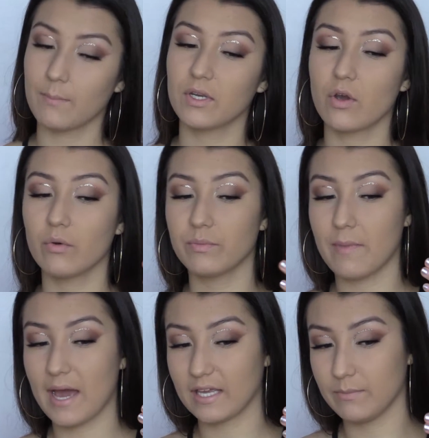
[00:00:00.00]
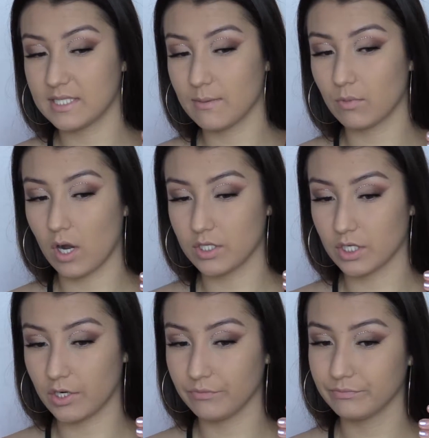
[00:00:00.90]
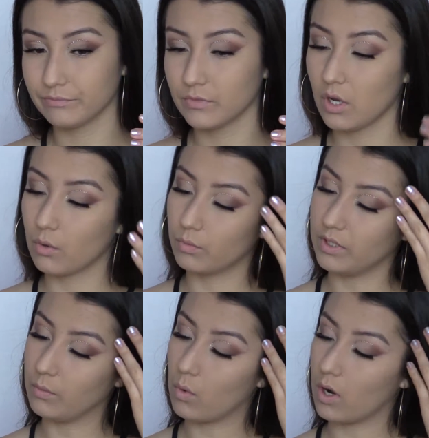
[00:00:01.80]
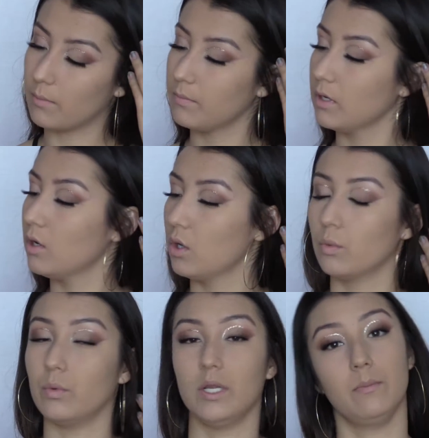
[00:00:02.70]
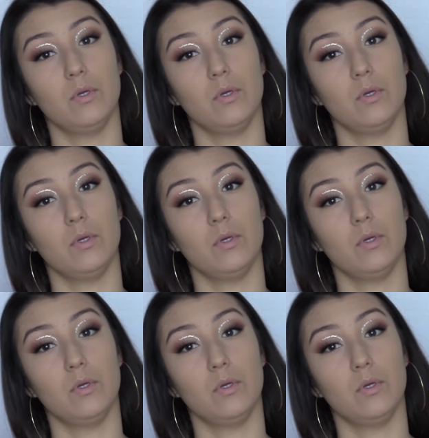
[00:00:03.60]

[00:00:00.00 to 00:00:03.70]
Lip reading: going to go in with MAC Give Me Some bronzer. Really warm, really